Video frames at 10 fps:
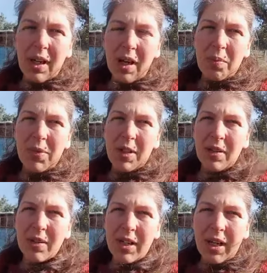I hope
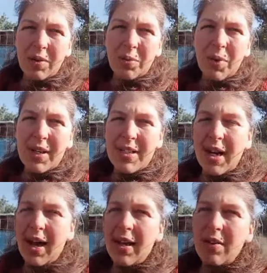that, what he's
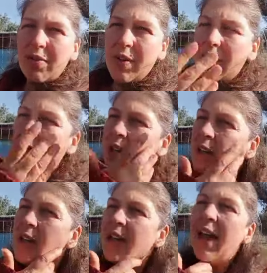like for
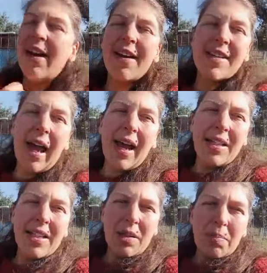getting
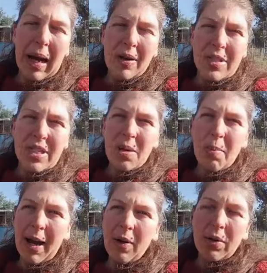excited and bouncing
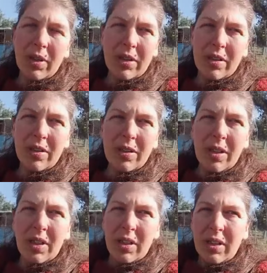about, and
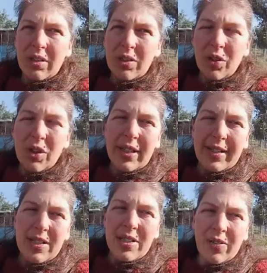the
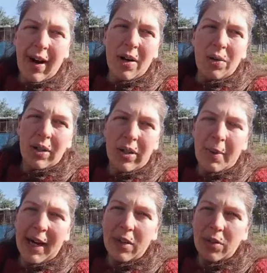ducklings are out and
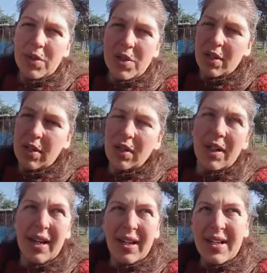about,
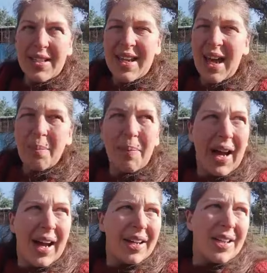and I need to get
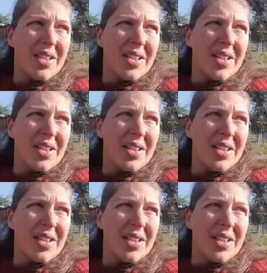back.